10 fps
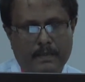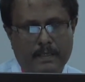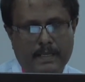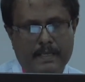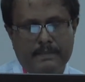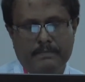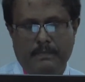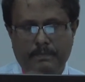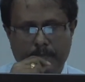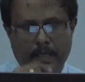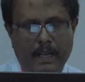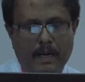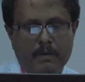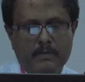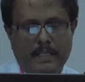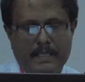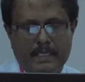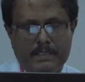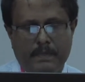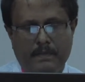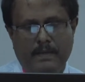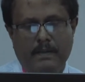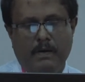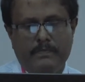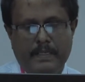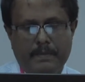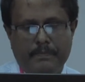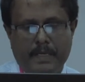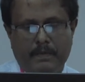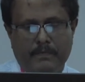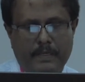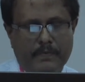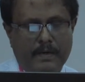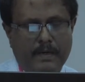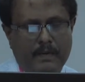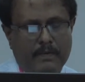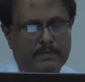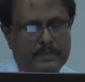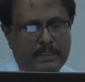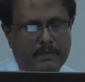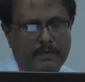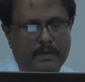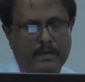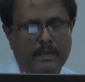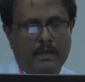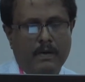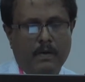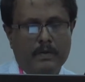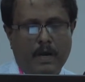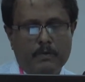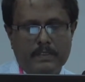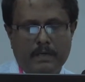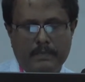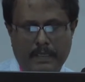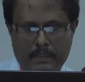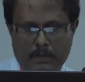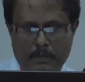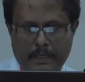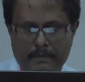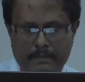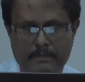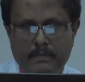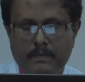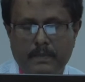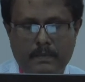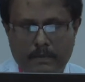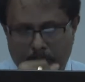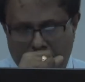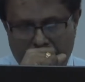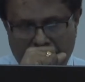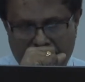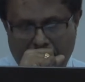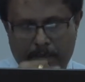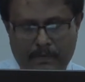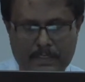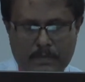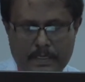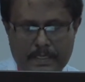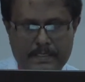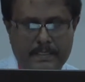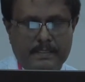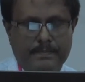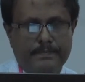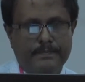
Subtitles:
It has allowed assessment of the impact of different level of GFR on outcome, including cardiovascular disease.